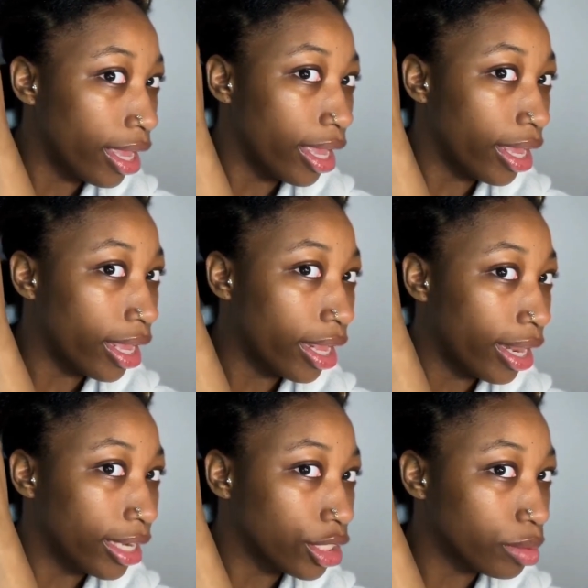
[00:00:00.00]
and
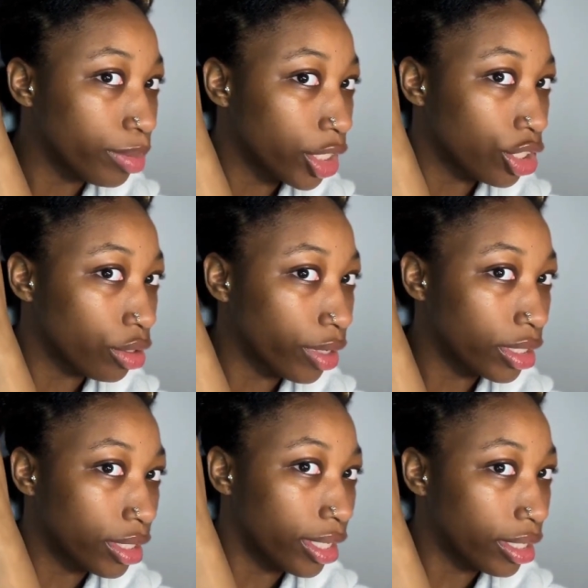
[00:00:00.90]
I just brush it across
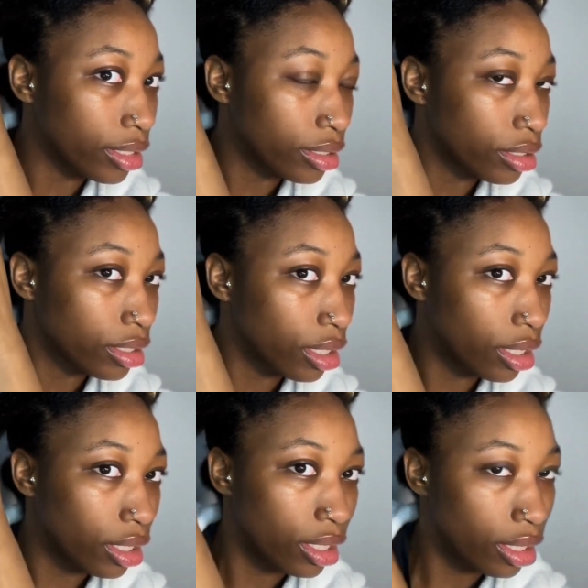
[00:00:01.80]
the ends,
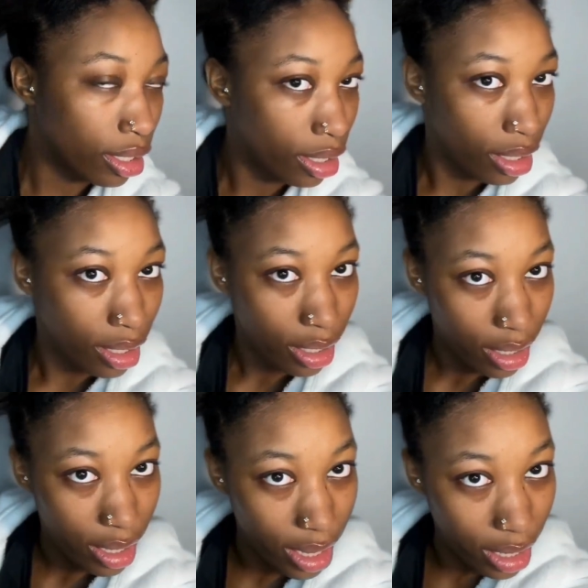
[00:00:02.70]

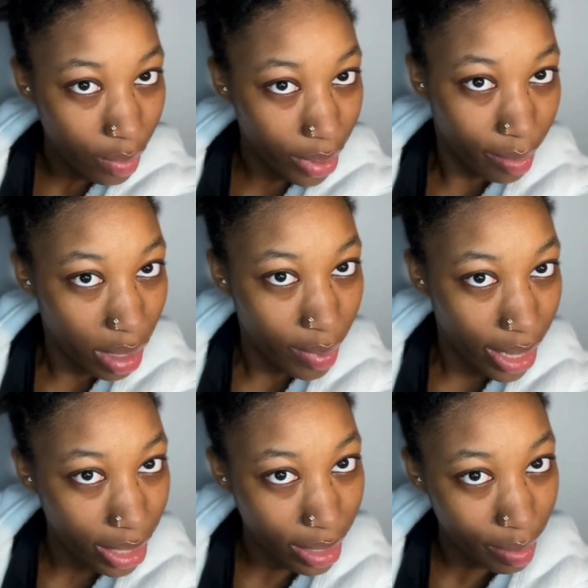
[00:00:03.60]
and I work my
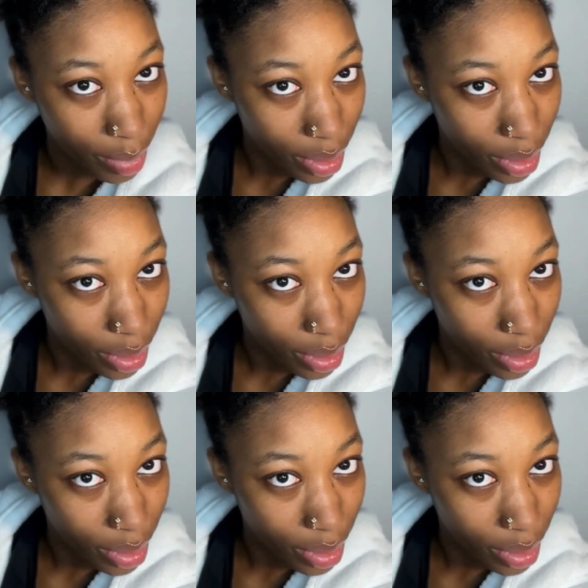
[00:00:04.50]
way up.